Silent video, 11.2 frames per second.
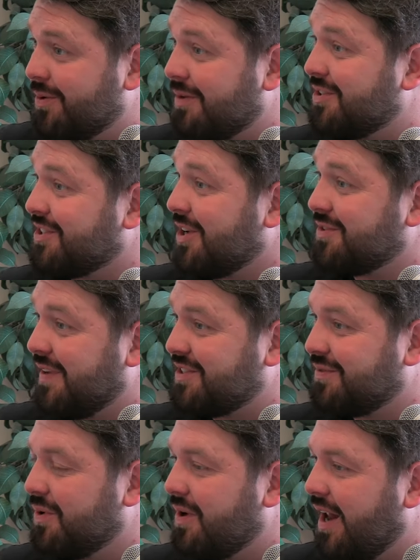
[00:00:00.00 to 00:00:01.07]
You're yeah. going to the science
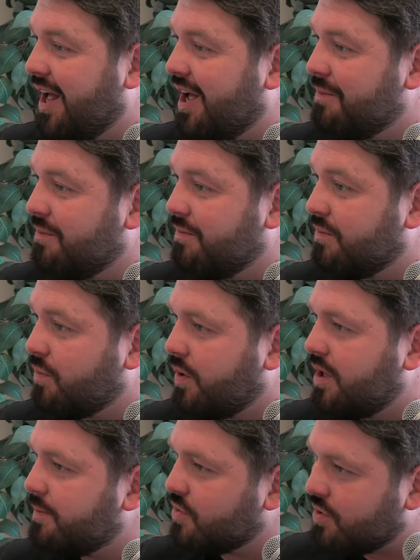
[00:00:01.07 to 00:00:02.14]
festival. Um, what are
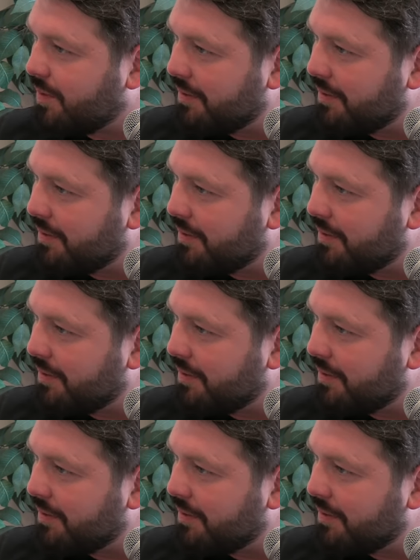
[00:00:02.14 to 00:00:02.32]
you going to be talking